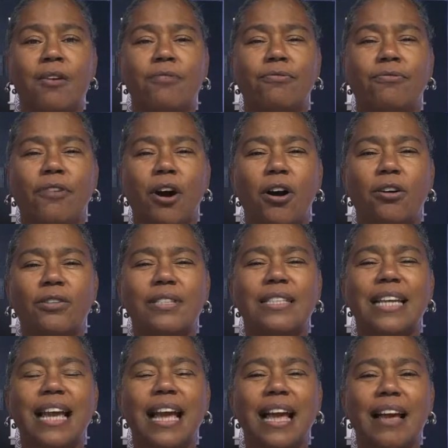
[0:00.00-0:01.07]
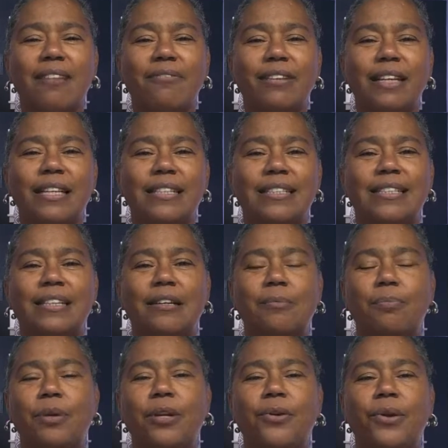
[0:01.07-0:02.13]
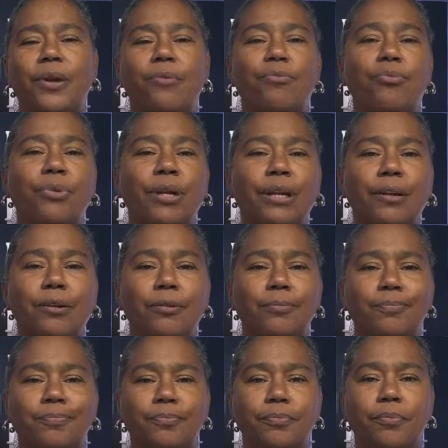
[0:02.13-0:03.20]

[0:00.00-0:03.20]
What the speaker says: False evidence appearing real.